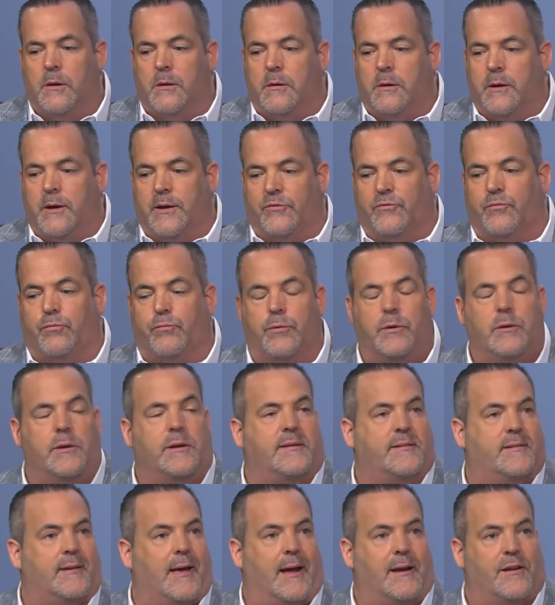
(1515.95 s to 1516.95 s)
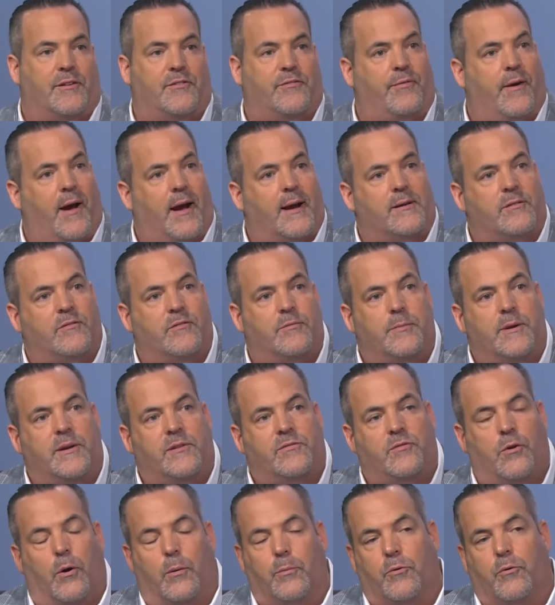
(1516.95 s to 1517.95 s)
It's really satisfying to me,
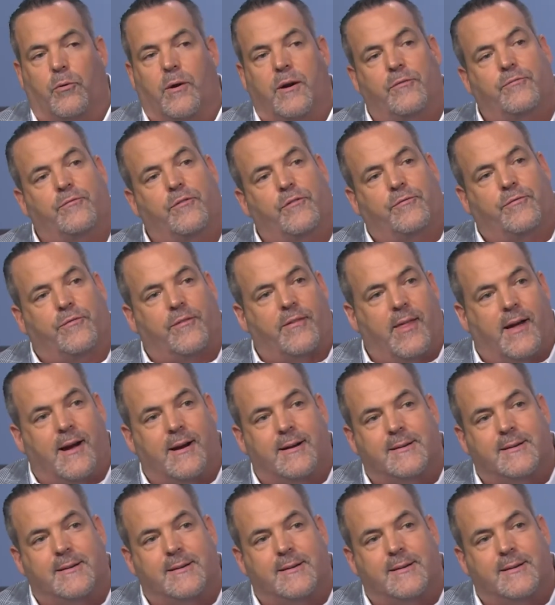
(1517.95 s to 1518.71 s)
so I'm grateful for that.